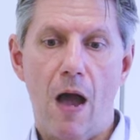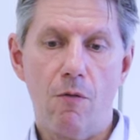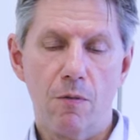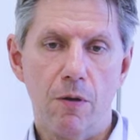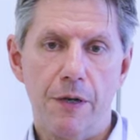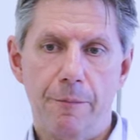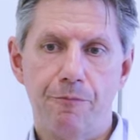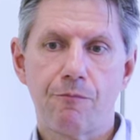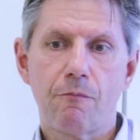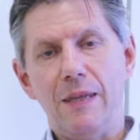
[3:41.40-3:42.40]
our body.
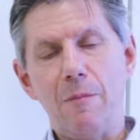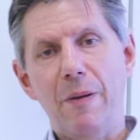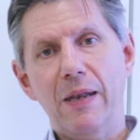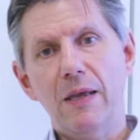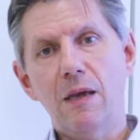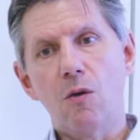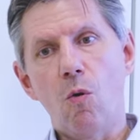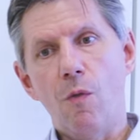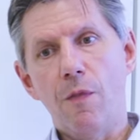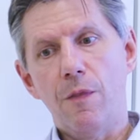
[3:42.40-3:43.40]
Depending
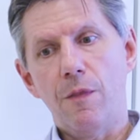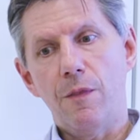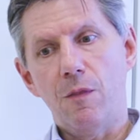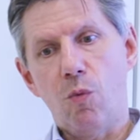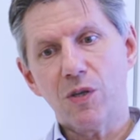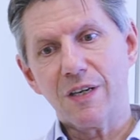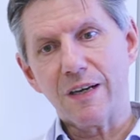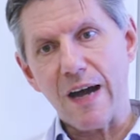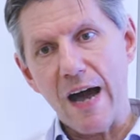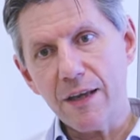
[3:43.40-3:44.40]
on
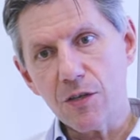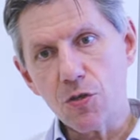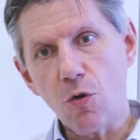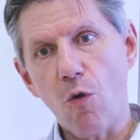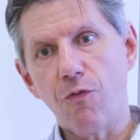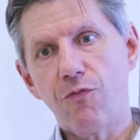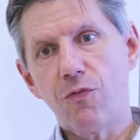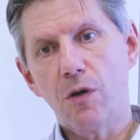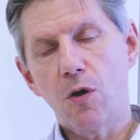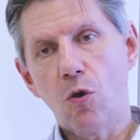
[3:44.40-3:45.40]
what kind of